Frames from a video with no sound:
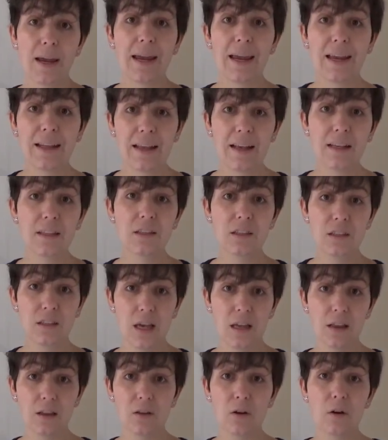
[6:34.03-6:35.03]
in each
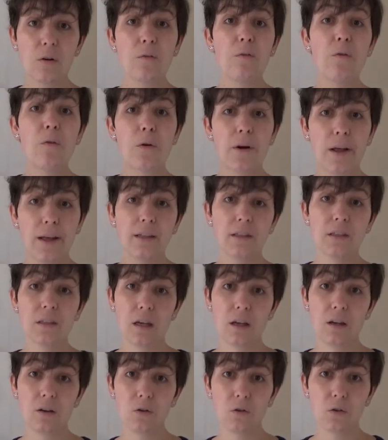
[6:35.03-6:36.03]
sector for each
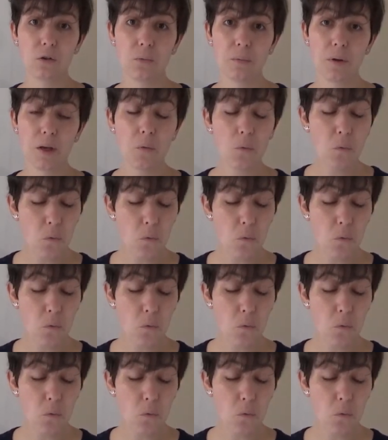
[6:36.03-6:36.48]
economy.